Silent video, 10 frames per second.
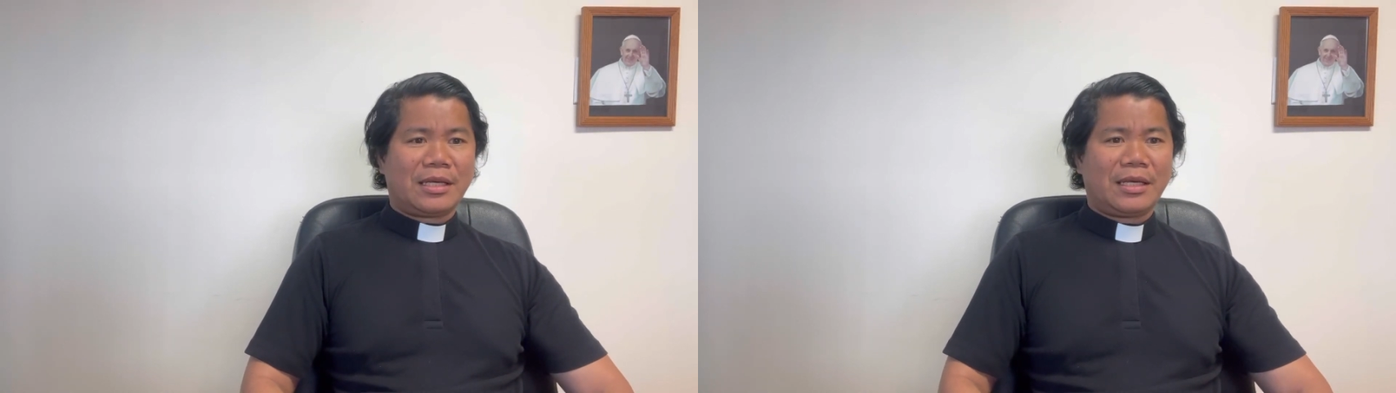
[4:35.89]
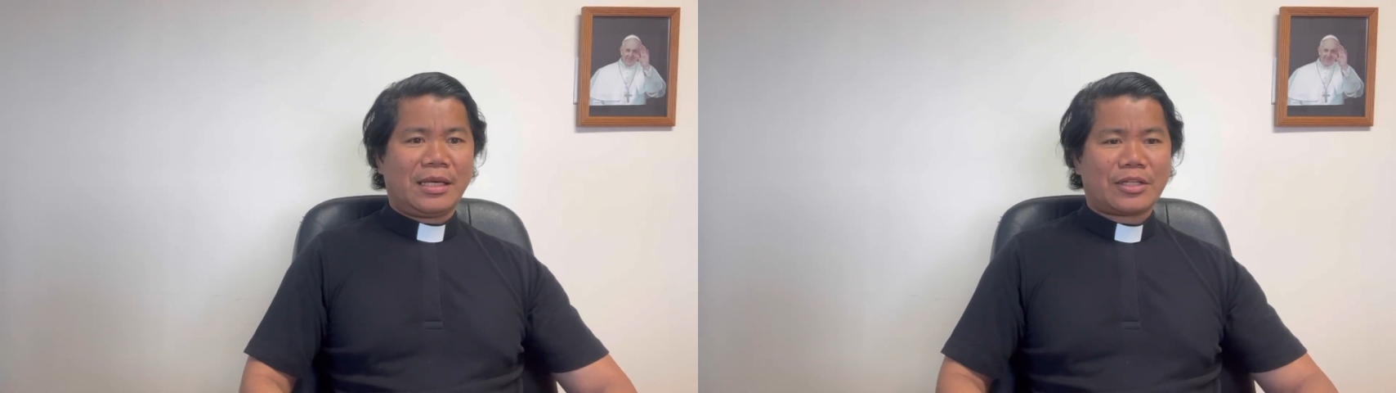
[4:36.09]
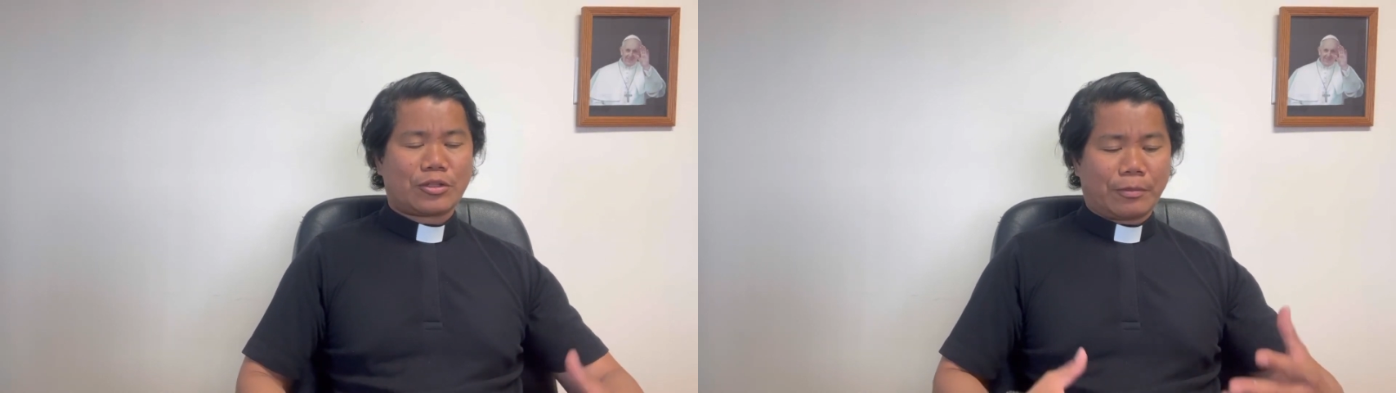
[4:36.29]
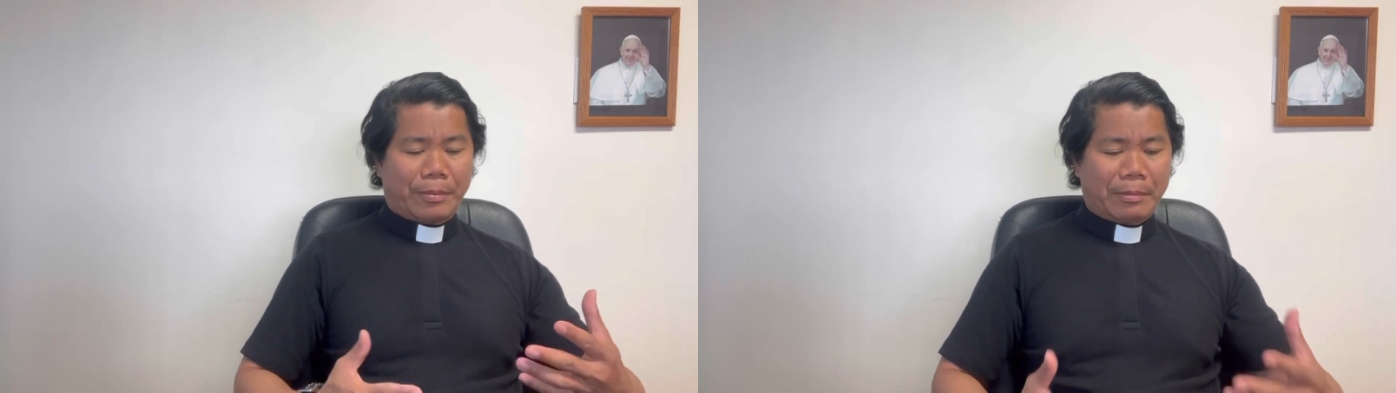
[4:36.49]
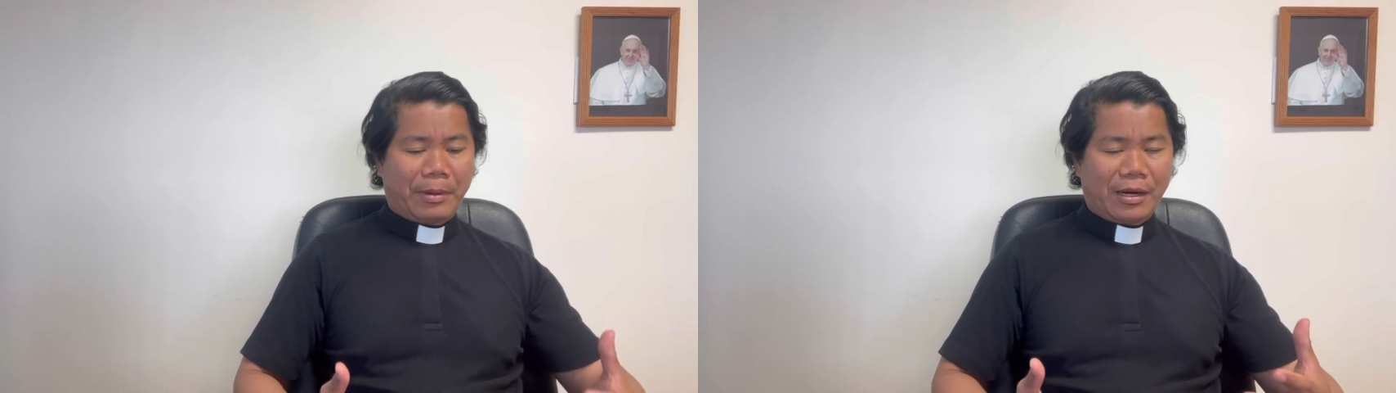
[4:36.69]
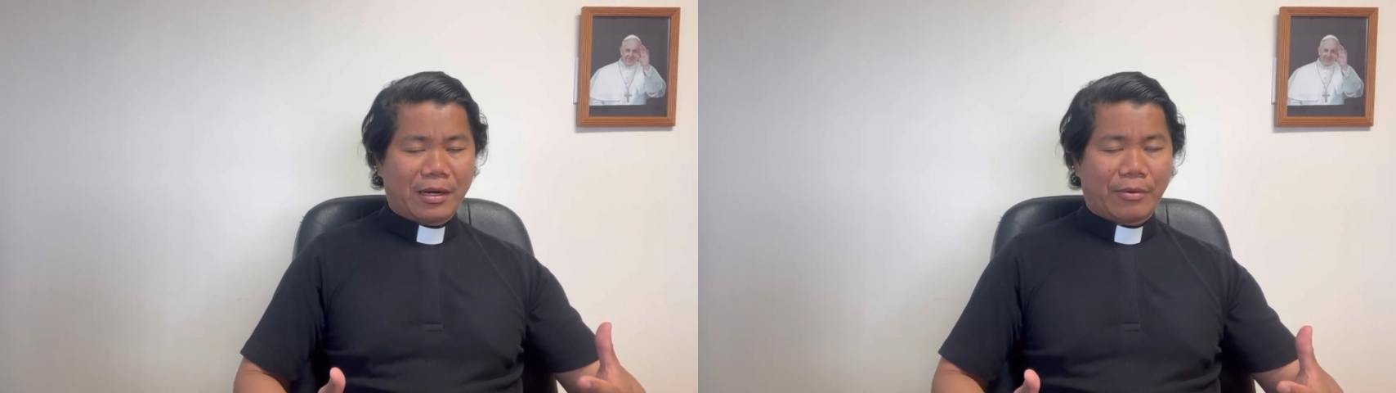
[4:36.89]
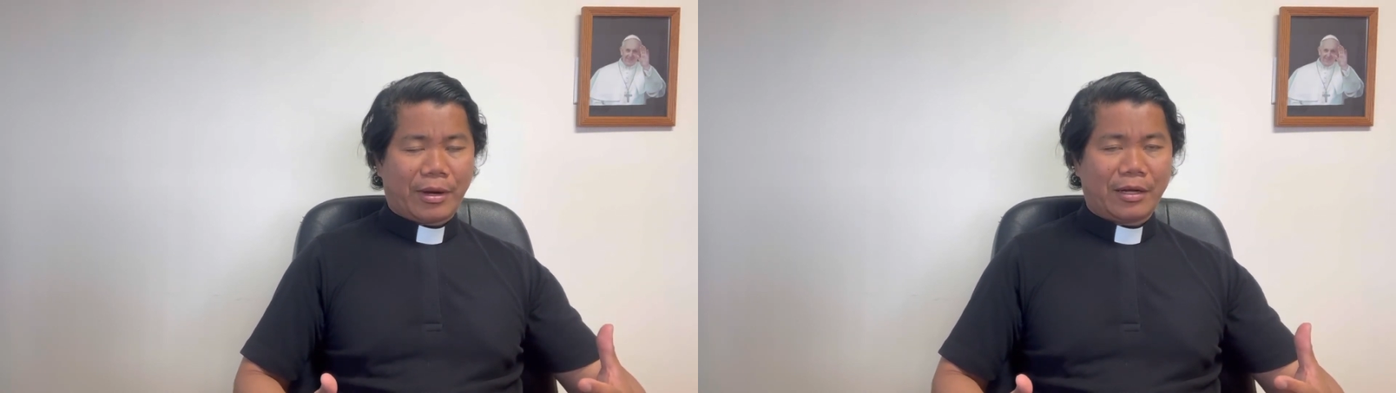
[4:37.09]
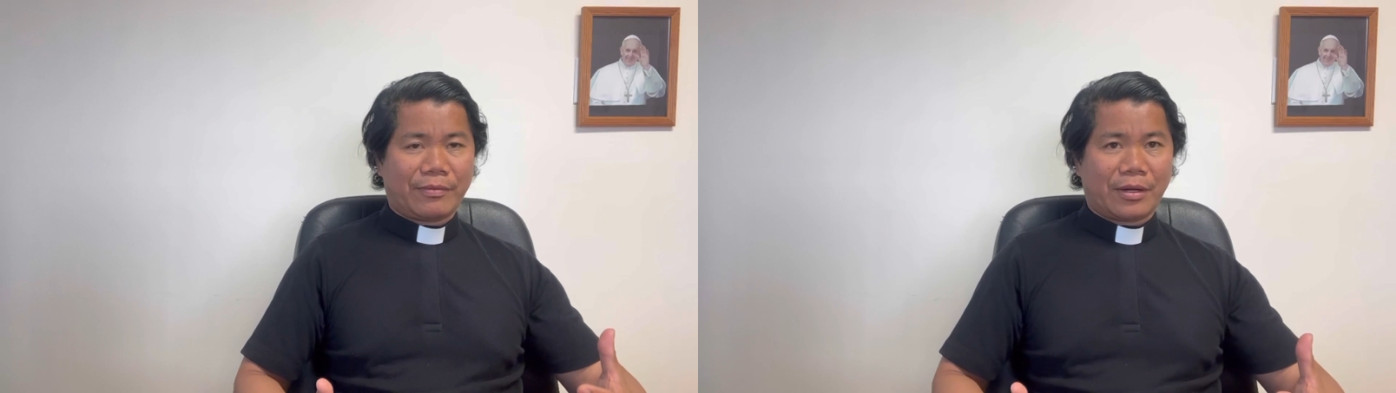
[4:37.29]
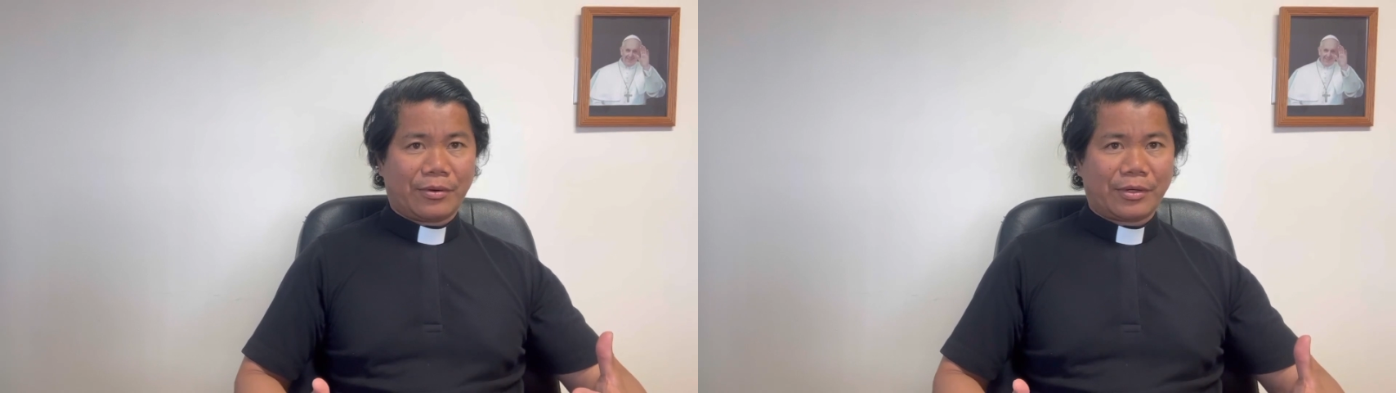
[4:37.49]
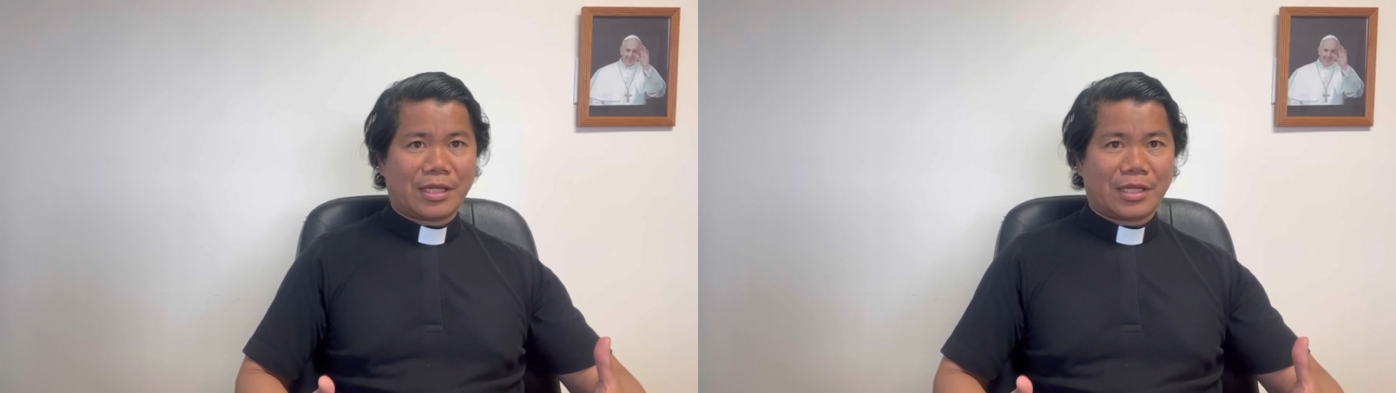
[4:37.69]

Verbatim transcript: is to prepare the way of the Lord.